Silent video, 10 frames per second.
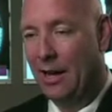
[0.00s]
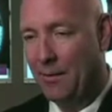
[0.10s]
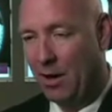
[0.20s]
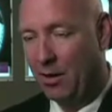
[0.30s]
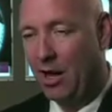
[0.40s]
came
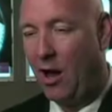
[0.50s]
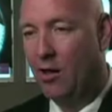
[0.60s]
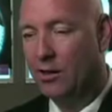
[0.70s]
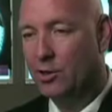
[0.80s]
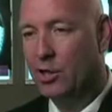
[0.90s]
out of
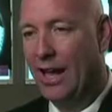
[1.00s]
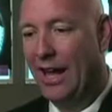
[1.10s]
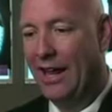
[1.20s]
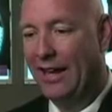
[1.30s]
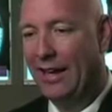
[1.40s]
college,
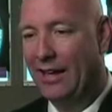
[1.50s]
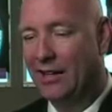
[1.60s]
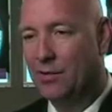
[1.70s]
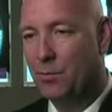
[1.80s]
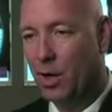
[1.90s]
and
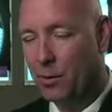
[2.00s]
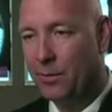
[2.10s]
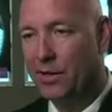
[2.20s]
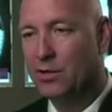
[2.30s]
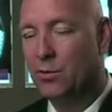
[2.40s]
his
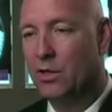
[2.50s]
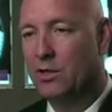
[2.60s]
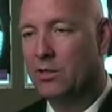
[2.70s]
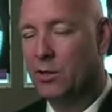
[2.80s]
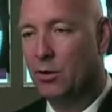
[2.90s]
purpose
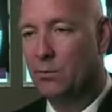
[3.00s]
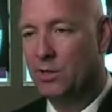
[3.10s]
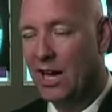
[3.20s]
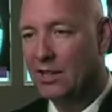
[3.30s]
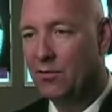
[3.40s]
was to
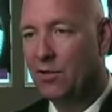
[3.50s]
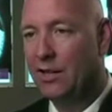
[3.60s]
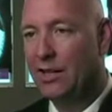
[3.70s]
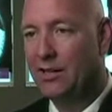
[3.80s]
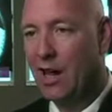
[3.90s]

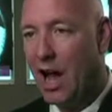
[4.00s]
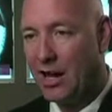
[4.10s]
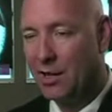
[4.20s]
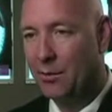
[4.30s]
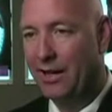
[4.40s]
objectively
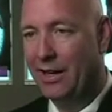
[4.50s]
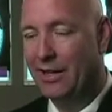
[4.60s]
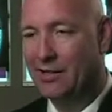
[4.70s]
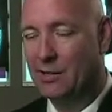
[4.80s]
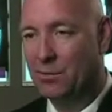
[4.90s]
document
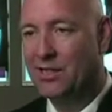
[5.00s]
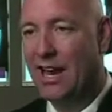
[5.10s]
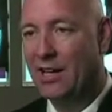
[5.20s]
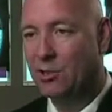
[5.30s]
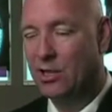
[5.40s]
and
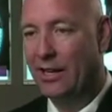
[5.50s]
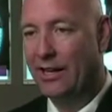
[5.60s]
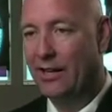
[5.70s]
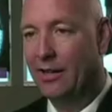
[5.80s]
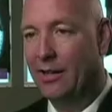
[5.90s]

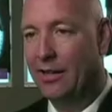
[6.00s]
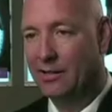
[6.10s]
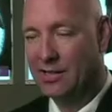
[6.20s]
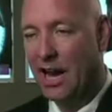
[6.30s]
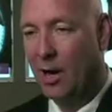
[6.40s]
substantiate
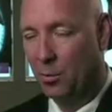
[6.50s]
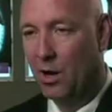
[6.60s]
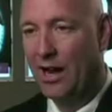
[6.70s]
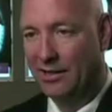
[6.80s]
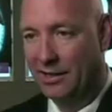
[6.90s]
his
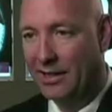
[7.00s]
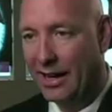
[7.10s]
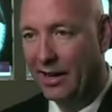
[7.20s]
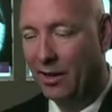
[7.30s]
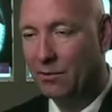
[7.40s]
chiropractic
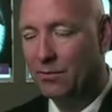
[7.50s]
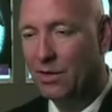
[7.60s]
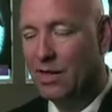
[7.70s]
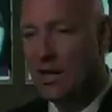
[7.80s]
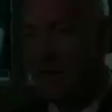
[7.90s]
care.
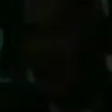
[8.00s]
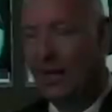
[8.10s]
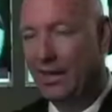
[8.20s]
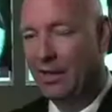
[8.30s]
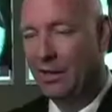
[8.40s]

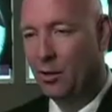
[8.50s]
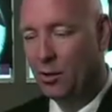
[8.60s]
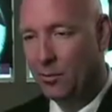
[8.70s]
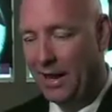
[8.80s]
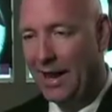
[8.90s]
He knew
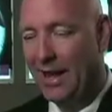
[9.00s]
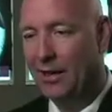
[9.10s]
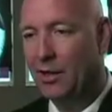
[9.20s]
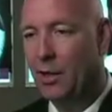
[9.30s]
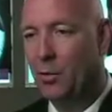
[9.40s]
a
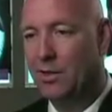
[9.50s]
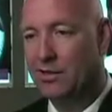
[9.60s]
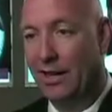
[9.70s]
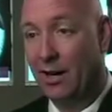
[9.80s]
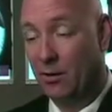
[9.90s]
man who
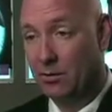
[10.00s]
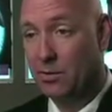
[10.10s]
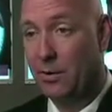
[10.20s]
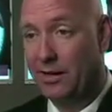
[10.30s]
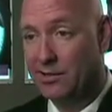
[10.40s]
was an
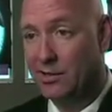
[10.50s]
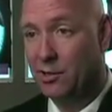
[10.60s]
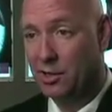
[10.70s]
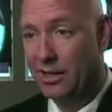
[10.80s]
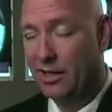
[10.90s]
aerospace
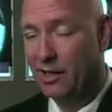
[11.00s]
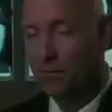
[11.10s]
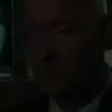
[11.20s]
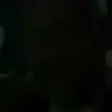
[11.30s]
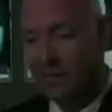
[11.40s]
engineer,
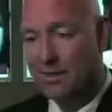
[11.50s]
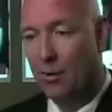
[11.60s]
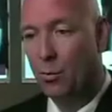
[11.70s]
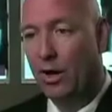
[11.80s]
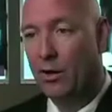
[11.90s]
and he
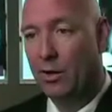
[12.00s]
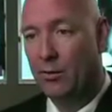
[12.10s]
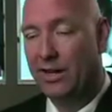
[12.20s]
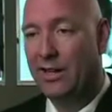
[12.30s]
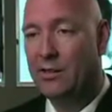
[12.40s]
said, well, you
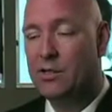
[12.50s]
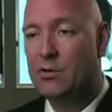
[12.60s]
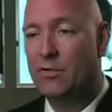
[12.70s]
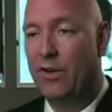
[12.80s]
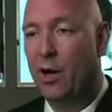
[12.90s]
need to
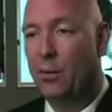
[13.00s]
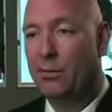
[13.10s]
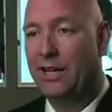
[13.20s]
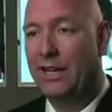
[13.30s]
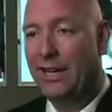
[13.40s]

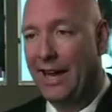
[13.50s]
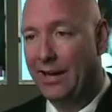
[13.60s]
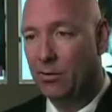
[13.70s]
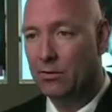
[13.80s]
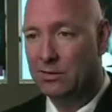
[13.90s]
develop key
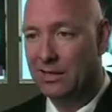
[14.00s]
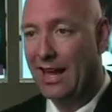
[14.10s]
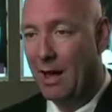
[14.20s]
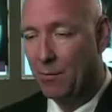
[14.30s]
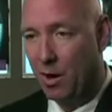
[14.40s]
angles and
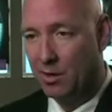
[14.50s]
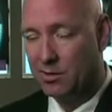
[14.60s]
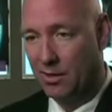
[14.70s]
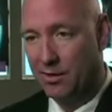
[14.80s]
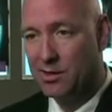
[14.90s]

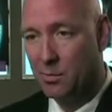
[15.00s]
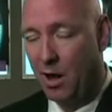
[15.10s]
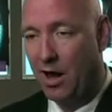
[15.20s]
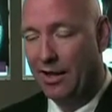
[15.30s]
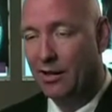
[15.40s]
landmarks on the
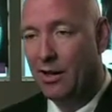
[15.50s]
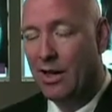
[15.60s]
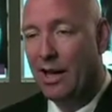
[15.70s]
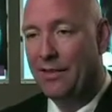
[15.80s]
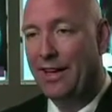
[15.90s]
spine
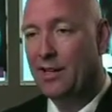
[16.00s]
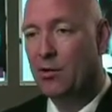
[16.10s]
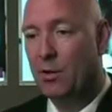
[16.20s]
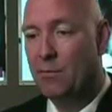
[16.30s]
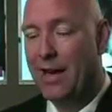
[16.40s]
that
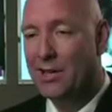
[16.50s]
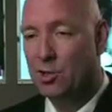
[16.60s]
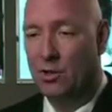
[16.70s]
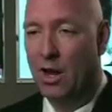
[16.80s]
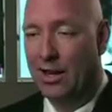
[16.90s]
you can
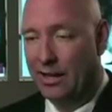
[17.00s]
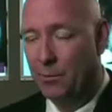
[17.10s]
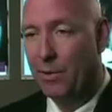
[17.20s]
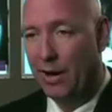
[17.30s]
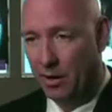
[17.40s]
measure on a
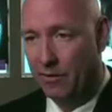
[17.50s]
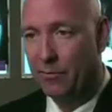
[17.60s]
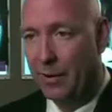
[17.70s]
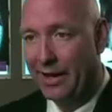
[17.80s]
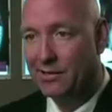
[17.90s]

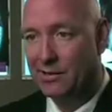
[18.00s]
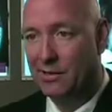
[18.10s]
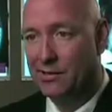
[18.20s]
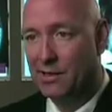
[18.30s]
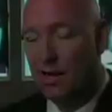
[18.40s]
comparative
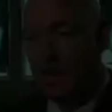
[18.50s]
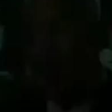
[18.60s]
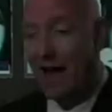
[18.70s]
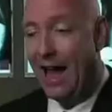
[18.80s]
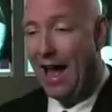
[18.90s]
basis.
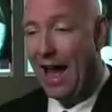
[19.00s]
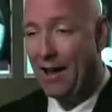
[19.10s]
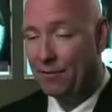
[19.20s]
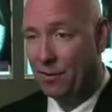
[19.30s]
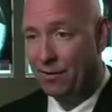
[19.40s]

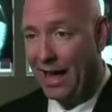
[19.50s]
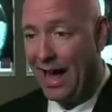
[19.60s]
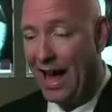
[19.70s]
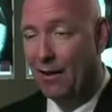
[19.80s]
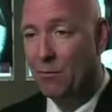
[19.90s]
After
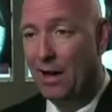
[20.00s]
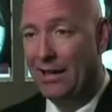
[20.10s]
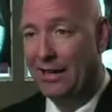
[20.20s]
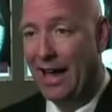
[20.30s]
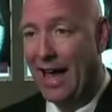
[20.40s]
that, my
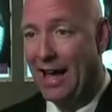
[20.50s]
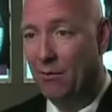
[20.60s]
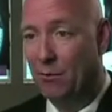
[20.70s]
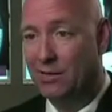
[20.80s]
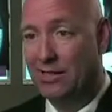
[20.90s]

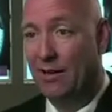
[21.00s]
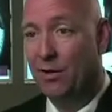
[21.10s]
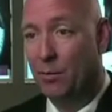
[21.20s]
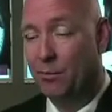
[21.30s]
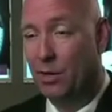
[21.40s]
dad was
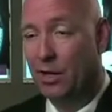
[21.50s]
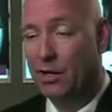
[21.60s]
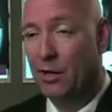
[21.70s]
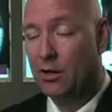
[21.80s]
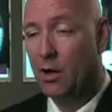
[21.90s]
given a
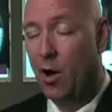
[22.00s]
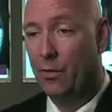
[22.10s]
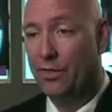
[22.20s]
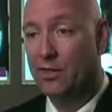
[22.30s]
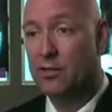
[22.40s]
book
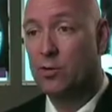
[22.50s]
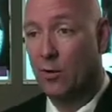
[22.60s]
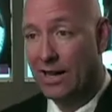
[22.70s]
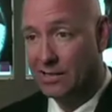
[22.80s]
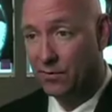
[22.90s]
called The
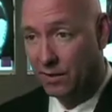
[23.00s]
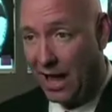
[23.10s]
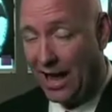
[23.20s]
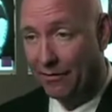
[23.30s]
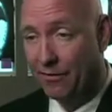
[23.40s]
Stress of
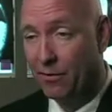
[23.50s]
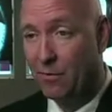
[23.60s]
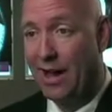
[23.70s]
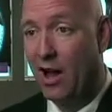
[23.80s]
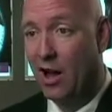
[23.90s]
Life
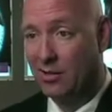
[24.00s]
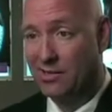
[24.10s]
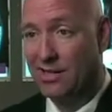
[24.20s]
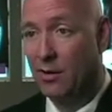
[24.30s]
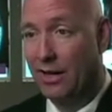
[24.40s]
by
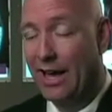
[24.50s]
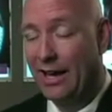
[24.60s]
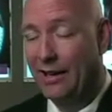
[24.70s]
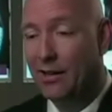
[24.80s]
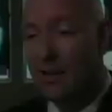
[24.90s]

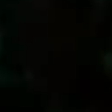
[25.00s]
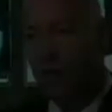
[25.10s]
Selye.